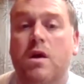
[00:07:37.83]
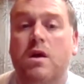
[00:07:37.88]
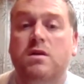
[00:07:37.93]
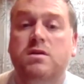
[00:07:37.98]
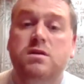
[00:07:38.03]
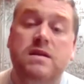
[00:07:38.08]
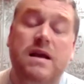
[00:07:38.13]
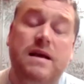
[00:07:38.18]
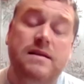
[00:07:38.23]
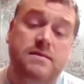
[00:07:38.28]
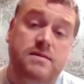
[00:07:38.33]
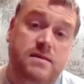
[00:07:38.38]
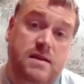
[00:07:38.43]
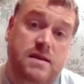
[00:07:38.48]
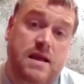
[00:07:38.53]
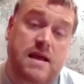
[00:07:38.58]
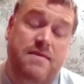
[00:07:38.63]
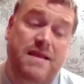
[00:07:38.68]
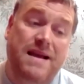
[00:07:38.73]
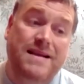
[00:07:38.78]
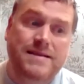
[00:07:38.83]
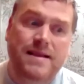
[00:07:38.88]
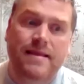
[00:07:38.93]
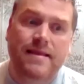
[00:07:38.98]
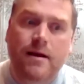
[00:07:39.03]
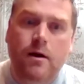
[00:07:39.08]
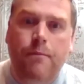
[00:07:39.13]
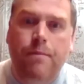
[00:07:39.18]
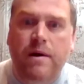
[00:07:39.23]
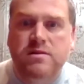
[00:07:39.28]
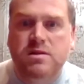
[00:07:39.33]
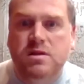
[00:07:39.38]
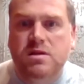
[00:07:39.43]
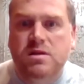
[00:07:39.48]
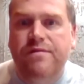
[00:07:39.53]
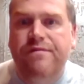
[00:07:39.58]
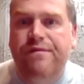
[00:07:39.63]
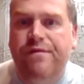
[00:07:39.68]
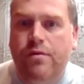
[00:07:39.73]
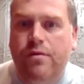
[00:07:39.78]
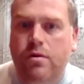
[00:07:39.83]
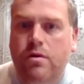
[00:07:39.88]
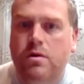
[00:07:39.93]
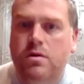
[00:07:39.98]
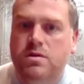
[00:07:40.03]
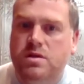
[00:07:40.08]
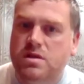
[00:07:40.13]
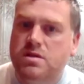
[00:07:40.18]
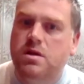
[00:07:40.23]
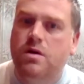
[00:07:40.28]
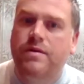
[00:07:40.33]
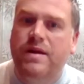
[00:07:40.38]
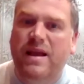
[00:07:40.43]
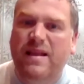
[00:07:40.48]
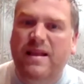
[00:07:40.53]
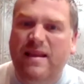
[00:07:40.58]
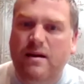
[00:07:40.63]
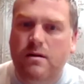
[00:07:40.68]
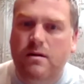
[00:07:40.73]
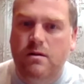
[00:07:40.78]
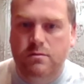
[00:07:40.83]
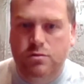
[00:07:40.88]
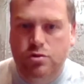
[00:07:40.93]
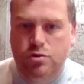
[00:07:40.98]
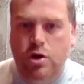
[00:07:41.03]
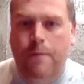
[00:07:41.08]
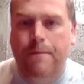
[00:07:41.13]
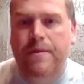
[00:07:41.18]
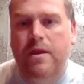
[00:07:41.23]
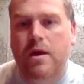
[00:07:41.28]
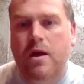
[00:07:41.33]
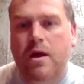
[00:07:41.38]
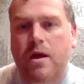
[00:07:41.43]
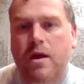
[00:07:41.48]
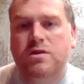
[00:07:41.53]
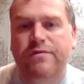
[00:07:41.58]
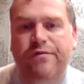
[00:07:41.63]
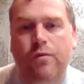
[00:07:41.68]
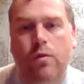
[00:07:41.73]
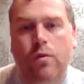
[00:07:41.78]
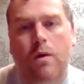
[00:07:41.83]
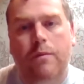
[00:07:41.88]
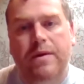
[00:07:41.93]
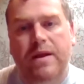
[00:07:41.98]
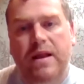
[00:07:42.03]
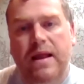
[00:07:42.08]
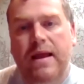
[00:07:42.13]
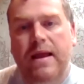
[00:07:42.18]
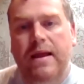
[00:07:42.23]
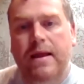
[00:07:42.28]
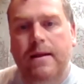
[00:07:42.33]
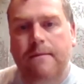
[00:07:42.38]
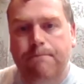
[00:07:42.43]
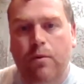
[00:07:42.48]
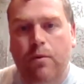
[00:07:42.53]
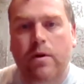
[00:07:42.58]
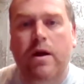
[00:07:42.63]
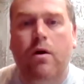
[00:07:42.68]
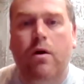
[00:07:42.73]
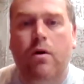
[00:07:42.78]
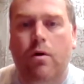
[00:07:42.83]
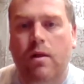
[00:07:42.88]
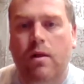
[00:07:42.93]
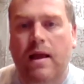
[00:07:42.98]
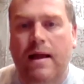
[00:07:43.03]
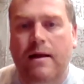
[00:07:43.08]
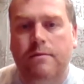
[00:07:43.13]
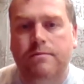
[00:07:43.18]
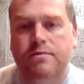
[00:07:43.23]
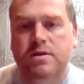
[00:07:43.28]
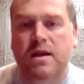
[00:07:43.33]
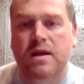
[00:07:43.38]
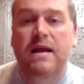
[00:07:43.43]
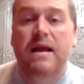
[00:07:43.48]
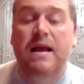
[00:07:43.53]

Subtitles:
So that's a little positive for us. It's only a little drop in the ocean for what we need, but it all helps.